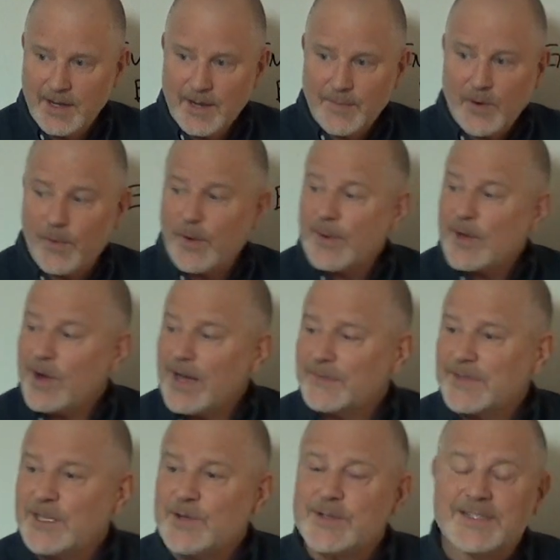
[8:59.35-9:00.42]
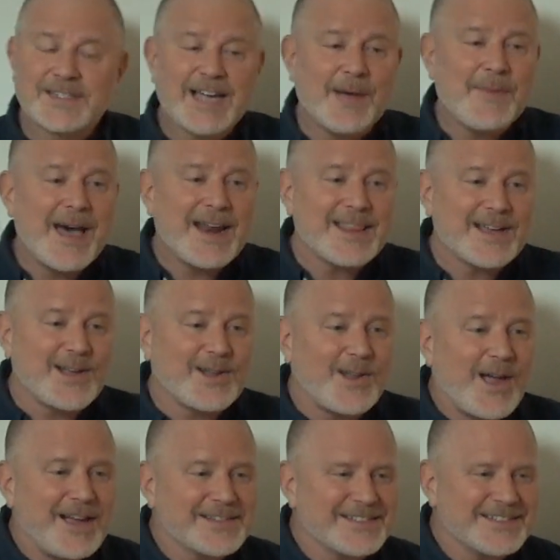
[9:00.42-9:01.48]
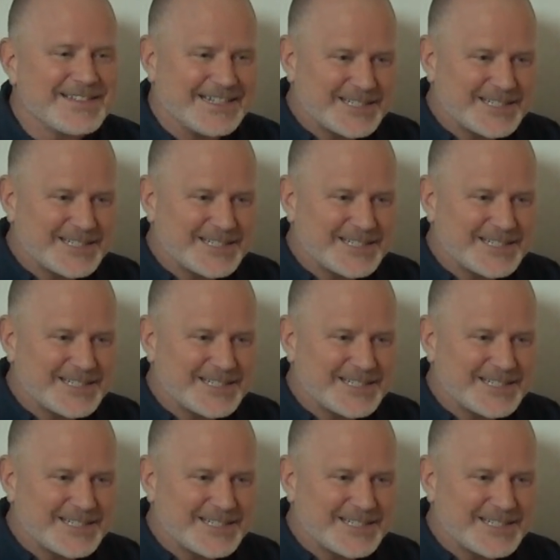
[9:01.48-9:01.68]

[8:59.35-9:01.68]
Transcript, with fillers: But what we all have to do is come out of the closet